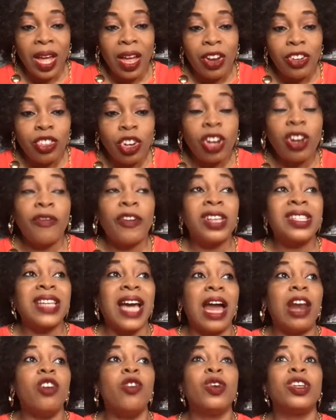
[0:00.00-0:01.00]
None of us
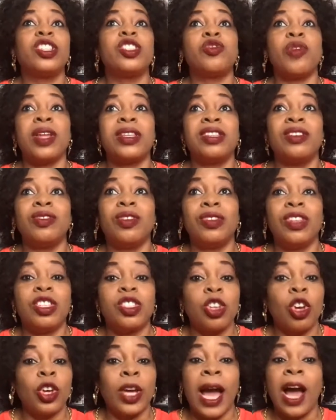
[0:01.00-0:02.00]
can look straight into the
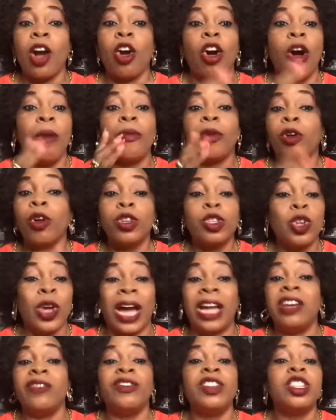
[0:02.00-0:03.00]
sun. You can't come close, you
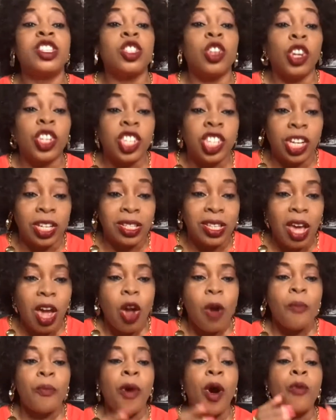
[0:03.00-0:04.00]
can't even touch it,
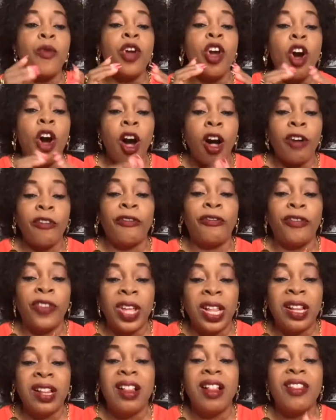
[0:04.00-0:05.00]
but we all
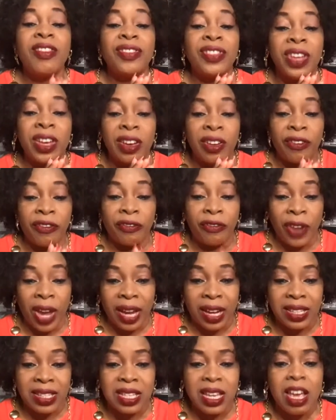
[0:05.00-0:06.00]
feel the
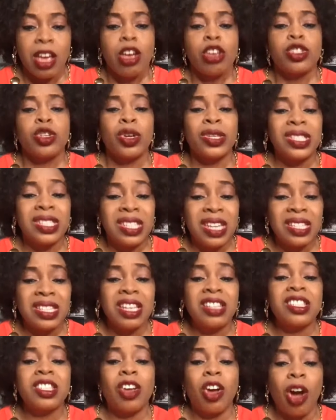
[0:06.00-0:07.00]
effect. So
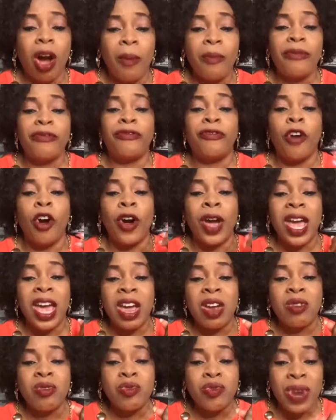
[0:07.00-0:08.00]
seasons come for
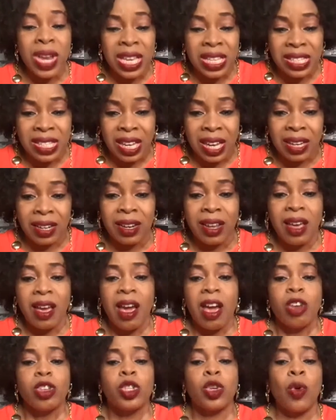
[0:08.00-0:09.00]
a reason.
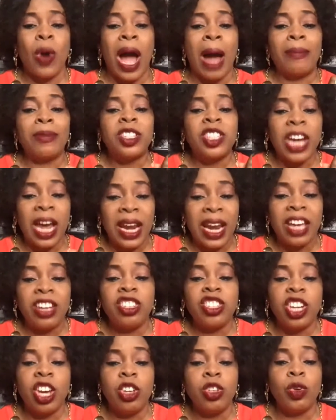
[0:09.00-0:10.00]
So I'm
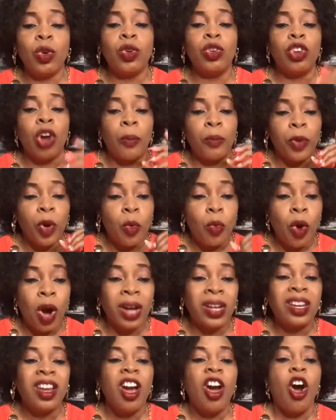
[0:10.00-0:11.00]
challenging you, number
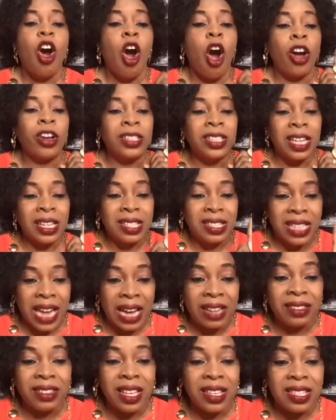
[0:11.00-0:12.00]
one,
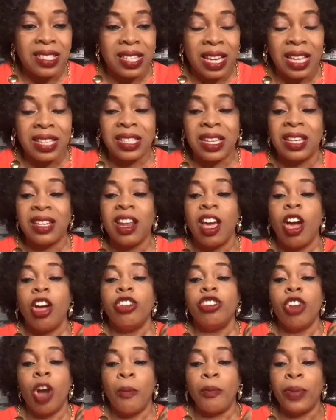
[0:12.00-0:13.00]
understand the season.
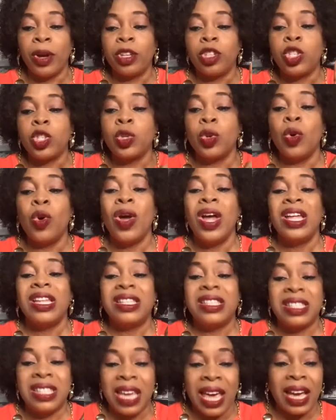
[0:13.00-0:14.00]
Number two,
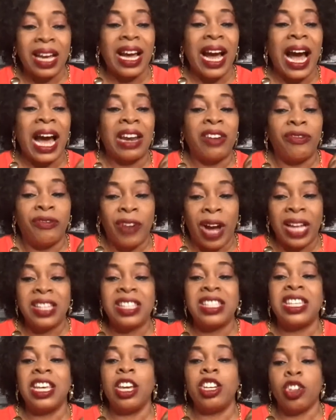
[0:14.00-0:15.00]
take
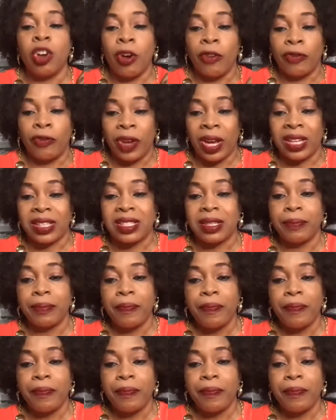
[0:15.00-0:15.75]
advantage of it.